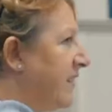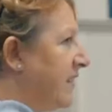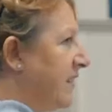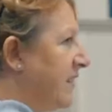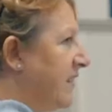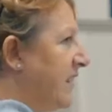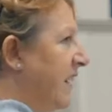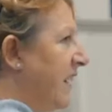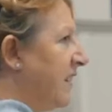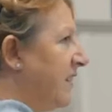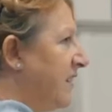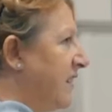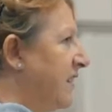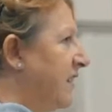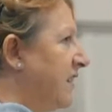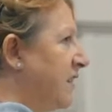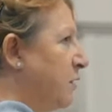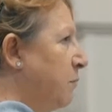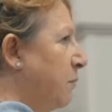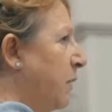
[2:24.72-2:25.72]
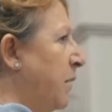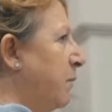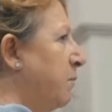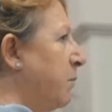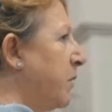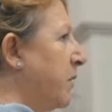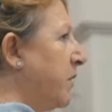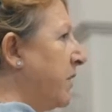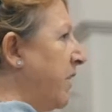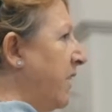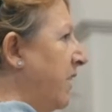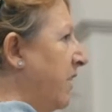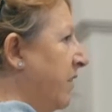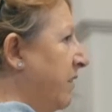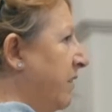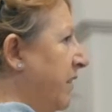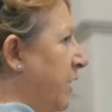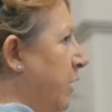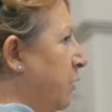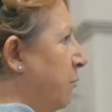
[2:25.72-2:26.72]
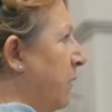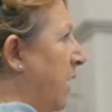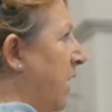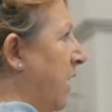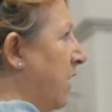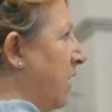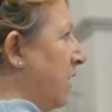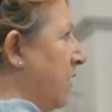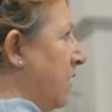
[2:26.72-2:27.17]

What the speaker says: I was offered to be an ambassador